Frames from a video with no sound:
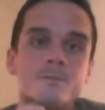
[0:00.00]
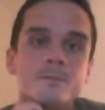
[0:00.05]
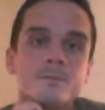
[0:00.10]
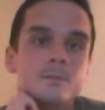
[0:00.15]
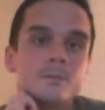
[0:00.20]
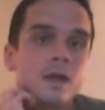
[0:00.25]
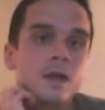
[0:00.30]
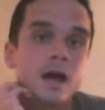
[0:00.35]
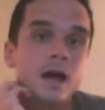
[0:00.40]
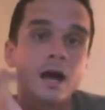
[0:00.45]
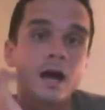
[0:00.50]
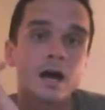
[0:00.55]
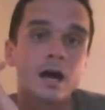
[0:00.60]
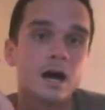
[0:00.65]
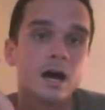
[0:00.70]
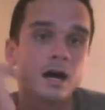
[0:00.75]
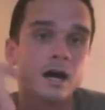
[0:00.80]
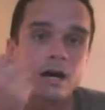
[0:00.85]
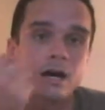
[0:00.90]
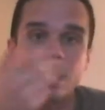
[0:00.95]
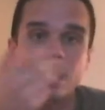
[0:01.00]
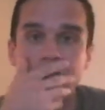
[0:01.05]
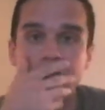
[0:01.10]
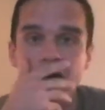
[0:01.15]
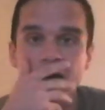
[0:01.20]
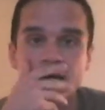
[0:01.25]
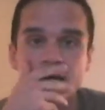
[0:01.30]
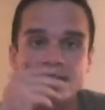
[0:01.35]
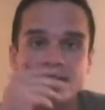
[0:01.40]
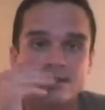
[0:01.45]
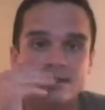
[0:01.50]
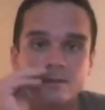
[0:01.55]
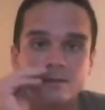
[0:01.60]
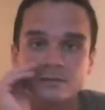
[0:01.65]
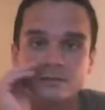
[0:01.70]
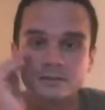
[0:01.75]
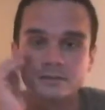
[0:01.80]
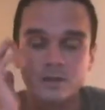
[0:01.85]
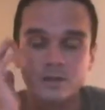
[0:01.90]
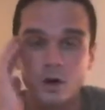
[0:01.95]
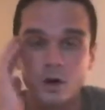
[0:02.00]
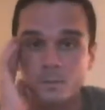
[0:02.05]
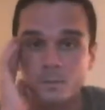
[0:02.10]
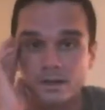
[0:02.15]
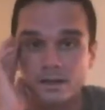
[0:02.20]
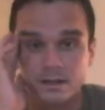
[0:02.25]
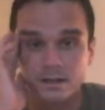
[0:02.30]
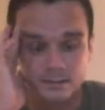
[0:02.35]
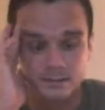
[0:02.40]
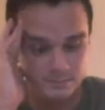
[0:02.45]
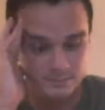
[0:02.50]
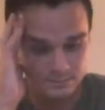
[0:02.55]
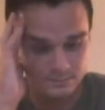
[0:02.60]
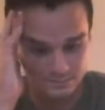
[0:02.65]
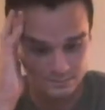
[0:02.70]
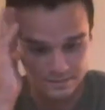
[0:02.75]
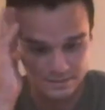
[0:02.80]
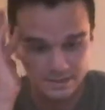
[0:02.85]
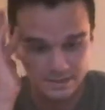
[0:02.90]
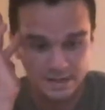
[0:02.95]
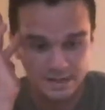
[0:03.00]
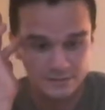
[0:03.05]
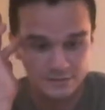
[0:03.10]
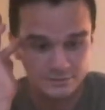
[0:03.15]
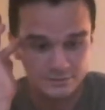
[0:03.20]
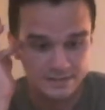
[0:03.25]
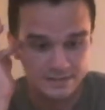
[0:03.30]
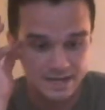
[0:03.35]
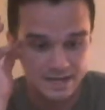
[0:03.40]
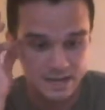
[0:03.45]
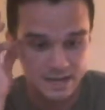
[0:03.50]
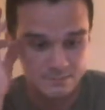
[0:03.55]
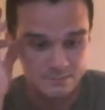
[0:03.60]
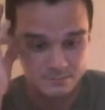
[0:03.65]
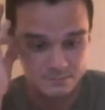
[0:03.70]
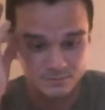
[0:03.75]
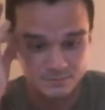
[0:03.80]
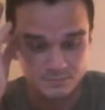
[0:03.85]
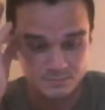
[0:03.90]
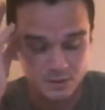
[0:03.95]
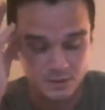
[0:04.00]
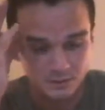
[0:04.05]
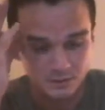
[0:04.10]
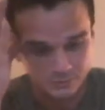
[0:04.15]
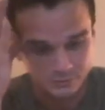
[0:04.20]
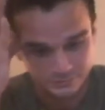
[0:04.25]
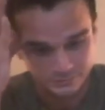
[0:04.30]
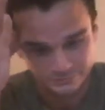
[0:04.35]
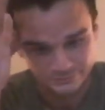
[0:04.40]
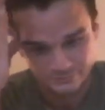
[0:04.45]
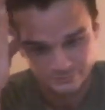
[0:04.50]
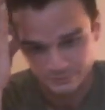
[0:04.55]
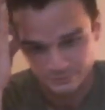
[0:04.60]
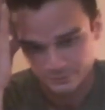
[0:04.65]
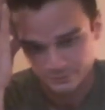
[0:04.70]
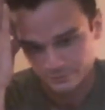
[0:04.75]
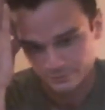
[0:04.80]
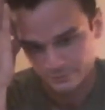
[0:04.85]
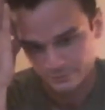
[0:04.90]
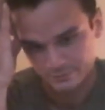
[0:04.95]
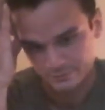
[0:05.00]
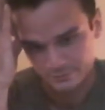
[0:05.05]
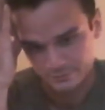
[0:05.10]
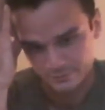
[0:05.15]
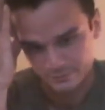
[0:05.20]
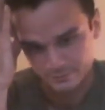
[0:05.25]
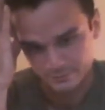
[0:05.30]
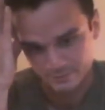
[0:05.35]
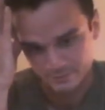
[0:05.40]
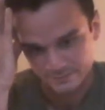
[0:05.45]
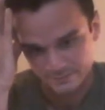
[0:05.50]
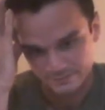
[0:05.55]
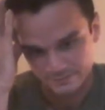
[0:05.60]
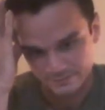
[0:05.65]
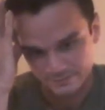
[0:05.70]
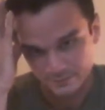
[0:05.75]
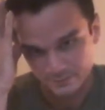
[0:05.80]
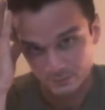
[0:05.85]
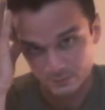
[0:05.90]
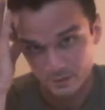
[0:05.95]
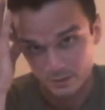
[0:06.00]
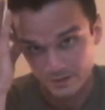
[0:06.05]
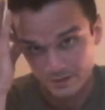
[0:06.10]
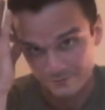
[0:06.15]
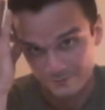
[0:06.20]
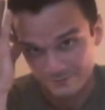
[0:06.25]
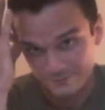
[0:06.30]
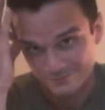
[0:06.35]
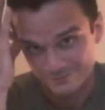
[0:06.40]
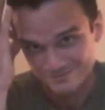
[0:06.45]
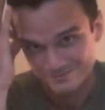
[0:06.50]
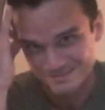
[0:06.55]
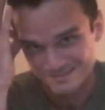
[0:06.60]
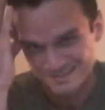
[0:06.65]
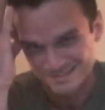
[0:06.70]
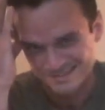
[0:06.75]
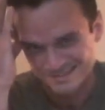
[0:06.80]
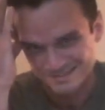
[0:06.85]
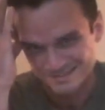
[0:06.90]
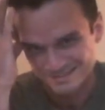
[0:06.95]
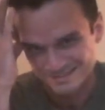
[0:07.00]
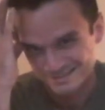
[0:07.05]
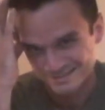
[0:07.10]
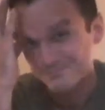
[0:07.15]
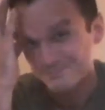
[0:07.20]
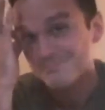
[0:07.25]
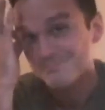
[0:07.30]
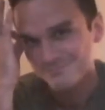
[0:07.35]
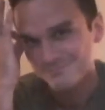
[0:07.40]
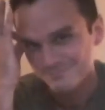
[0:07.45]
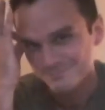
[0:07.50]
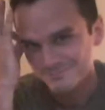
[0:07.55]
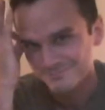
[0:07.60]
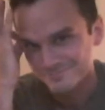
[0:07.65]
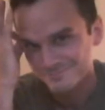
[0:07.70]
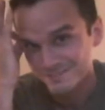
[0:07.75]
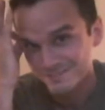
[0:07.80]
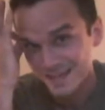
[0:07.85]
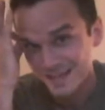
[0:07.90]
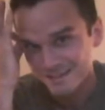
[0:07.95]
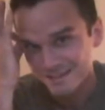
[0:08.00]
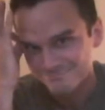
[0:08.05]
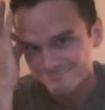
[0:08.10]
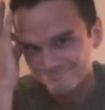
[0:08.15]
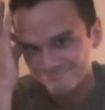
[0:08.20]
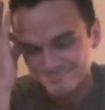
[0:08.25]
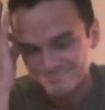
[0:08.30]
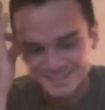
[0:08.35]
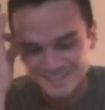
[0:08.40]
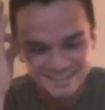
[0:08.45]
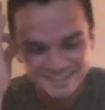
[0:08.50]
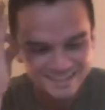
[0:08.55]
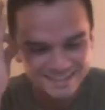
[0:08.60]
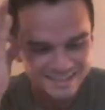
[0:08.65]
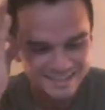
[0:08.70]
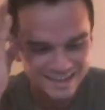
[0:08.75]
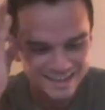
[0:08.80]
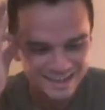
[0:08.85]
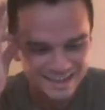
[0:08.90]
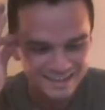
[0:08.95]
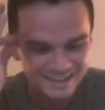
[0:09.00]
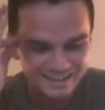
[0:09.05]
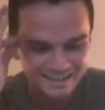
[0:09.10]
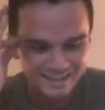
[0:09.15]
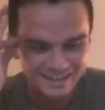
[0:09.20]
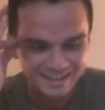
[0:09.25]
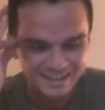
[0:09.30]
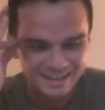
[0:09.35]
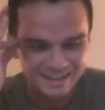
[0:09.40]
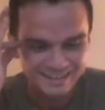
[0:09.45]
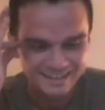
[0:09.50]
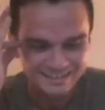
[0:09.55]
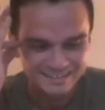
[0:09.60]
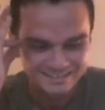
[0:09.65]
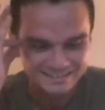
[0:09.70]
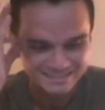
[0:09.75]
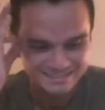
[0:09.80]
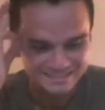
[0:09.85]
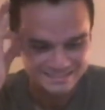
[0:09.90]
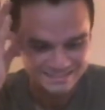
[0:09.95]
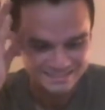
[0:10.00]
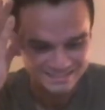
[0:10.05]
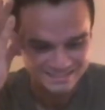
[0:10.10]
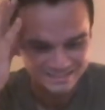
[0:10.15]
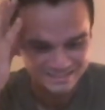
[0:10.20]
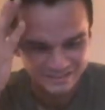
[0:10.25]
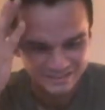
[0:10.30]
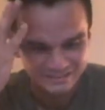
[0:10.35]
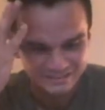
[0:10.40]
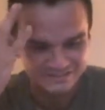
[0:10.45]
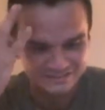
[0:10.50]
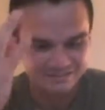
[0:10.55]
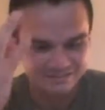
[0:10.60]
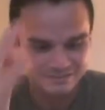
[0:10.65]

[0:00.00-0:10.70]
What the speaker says: yeah, you can just call me either Sam Smuggles or your wife. Yeah. And I don't know.